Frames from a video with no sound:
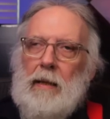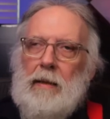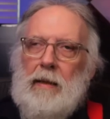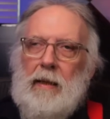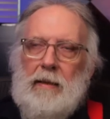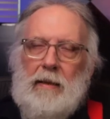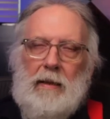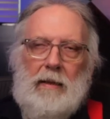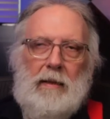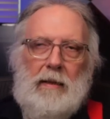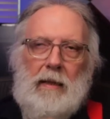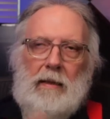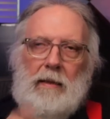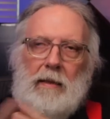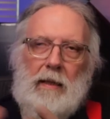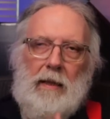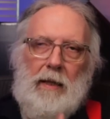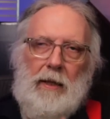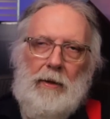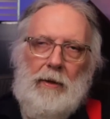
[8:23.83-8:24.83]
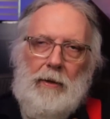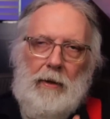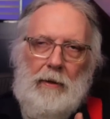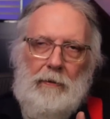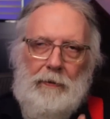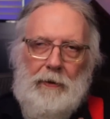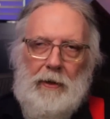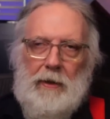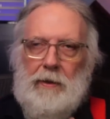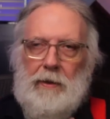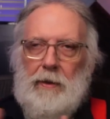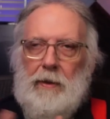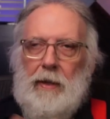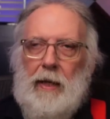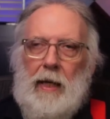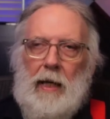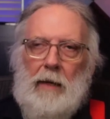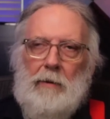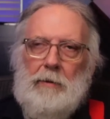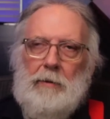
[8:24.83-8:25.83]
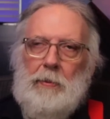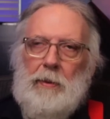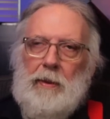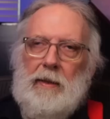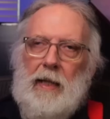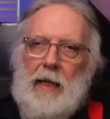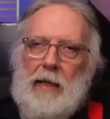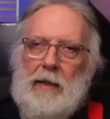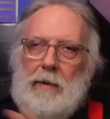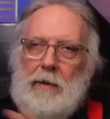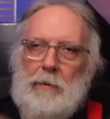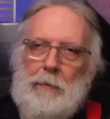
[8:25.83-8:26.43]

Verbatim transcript: This is a security feature that helps protect